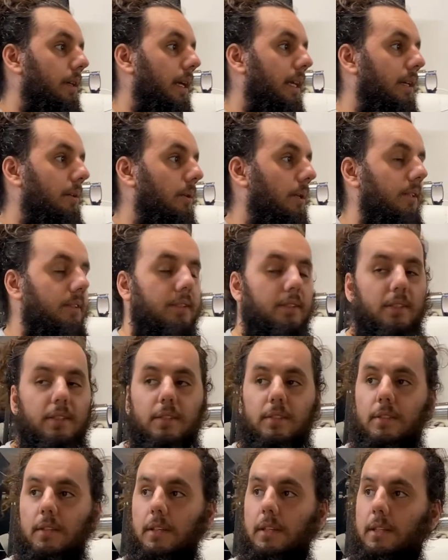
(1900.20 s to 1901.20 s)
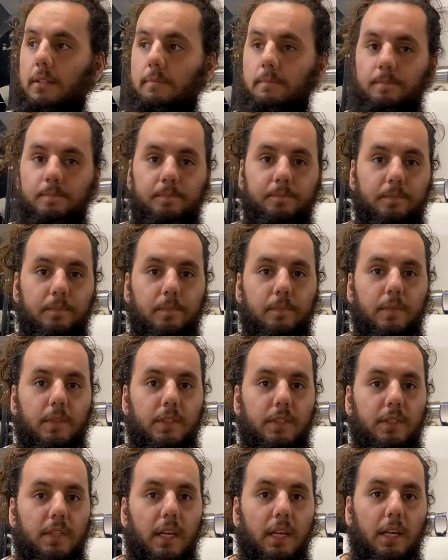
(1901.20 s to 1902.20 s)
Anyways, let's get started
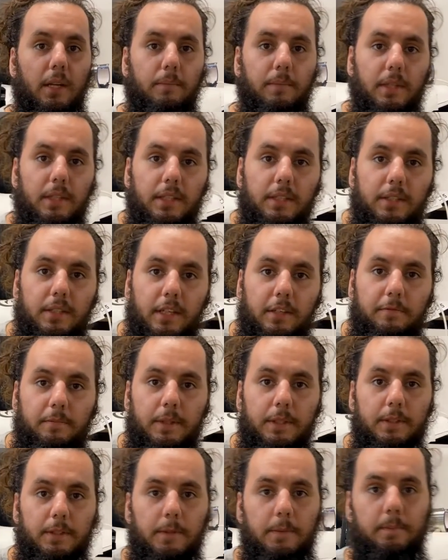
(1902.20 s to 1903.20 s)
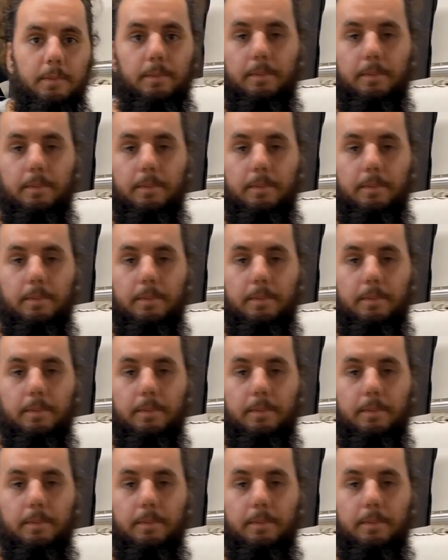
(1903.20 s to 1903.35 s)
setting up the DTF printer.